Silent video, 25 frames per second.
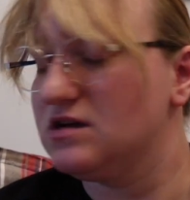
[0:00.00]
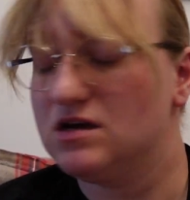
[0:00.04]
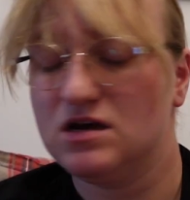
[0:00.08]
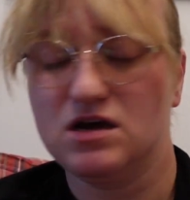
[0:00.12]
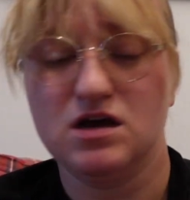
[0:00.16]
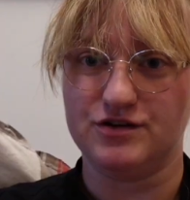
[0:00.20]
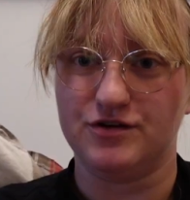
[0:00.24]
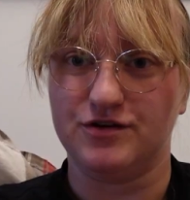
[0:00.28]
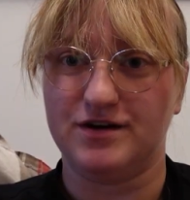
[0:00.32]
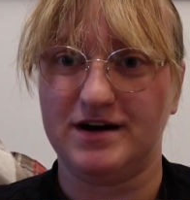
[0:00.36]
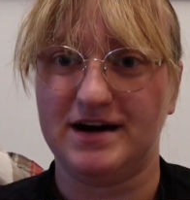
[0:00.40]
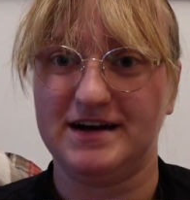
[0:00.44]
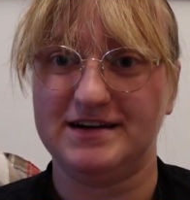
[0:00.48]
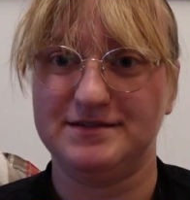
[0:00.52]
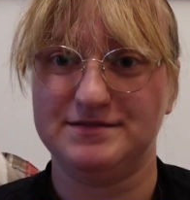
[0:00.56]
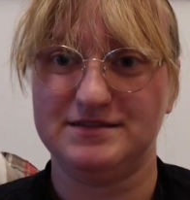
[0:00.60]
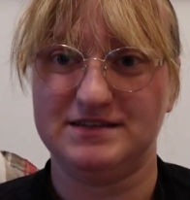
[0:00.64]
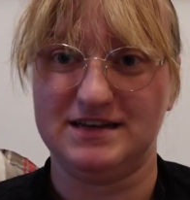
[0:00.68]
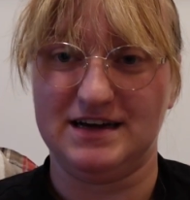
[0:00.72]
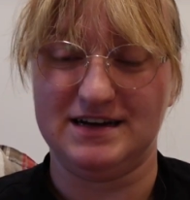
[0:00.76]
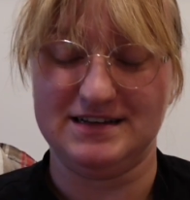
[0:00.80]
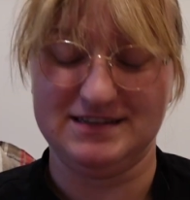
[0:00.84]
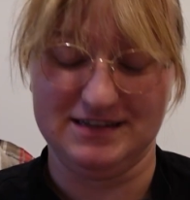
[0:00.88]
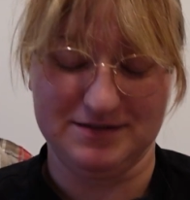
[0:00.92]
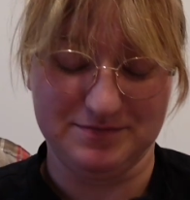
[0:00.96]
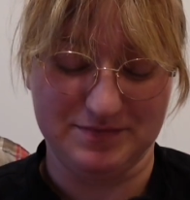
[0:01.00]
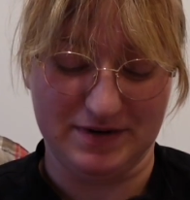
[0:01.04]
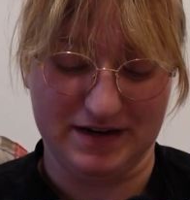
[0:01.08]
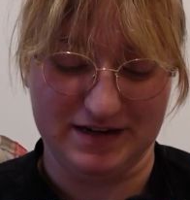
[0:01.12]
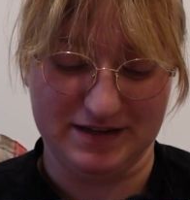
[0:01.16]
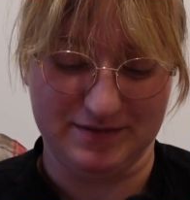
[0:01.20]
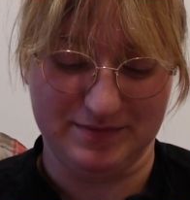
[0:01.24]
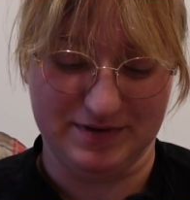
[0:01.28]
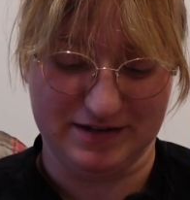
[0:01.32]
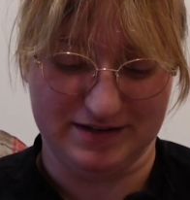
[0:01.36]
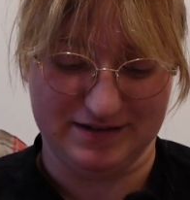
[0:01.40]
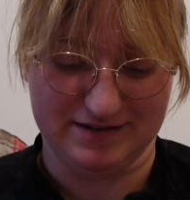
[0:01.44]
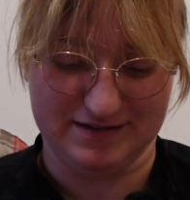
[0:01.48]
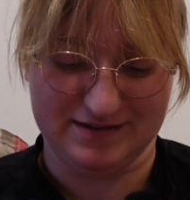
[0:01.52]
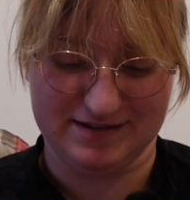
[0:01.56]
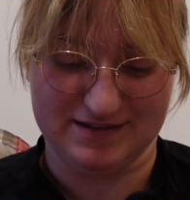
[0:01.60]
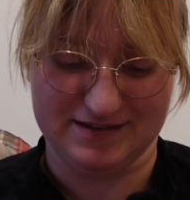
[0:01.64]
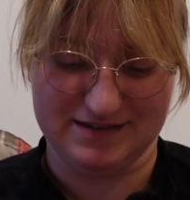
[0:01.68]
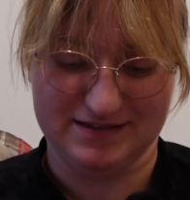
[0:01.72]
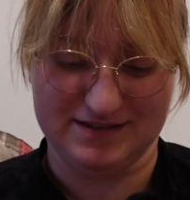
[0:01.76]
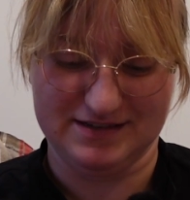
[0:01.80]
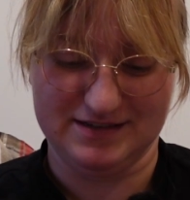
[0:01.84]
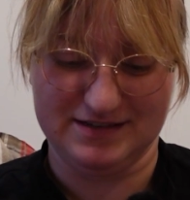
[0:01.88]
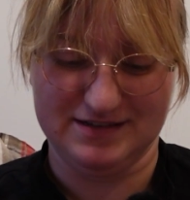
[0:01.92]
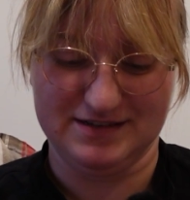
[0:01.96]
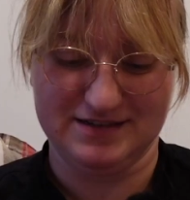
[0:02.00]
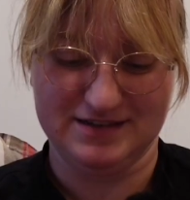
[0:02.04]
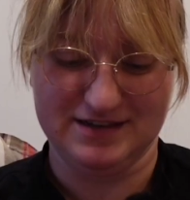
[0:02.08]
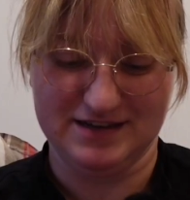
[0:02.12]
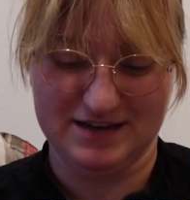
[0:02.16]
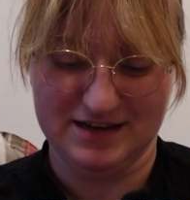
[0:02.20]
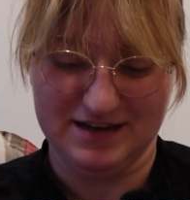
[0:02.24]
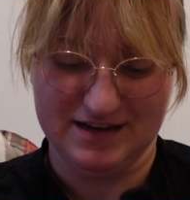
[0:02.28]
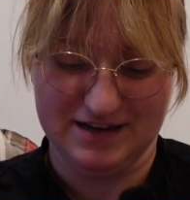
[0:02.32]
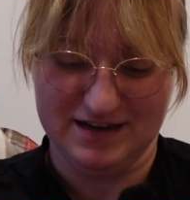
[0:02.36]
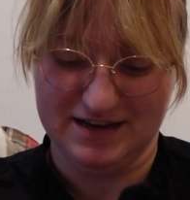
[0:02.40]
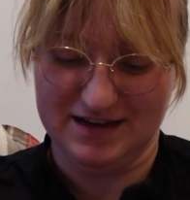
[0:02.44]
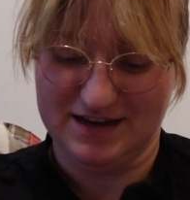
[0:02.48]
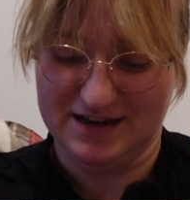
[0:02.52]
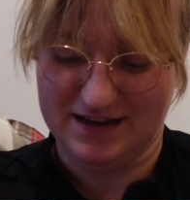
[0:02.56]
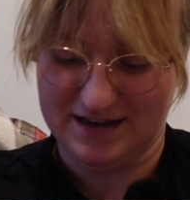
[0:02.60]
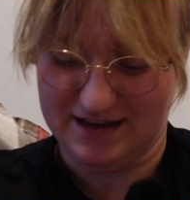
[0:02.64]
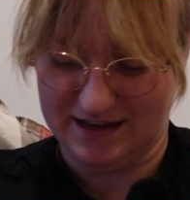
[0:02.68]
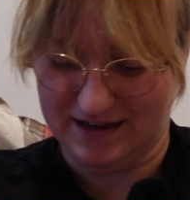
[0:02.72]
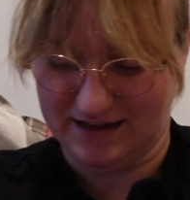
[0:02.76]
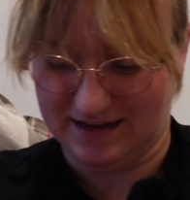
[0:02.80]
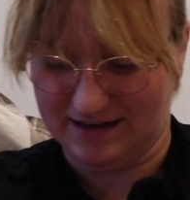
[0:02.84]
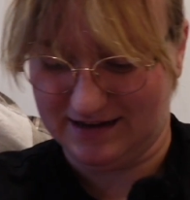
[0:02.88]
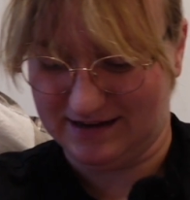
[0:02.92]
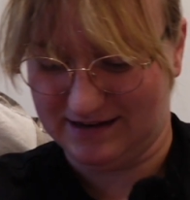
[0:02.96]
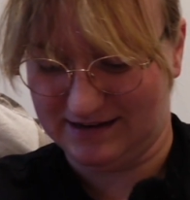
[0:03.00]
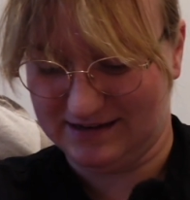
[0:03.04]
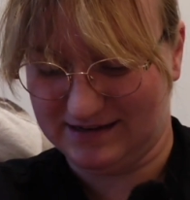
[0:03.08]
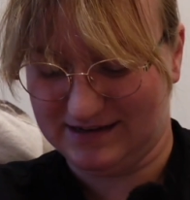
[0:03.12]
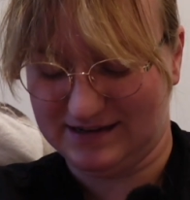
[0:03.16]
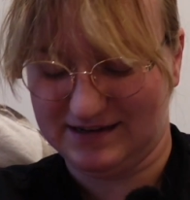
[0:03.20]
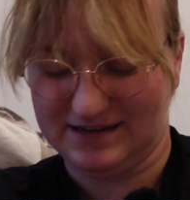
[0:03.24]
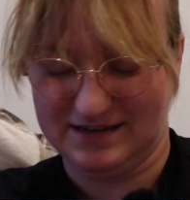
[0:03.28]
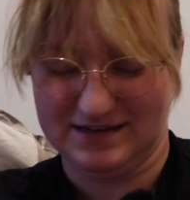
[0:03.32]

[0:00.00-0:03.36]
So I did buy the buttons, and